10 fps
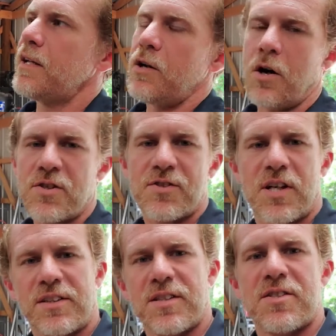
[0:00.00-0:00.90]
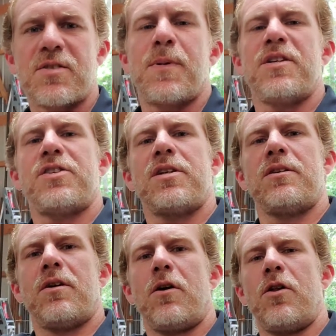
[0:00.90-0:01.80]
Also get the suspension
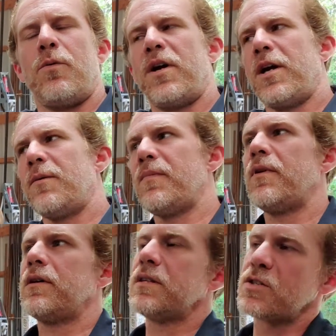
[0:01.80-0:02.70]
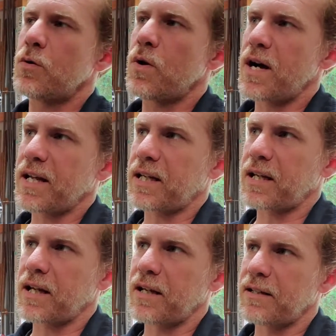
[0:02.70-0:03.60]
all the way up so I
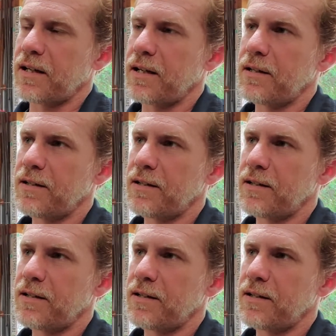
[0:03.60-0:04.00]
can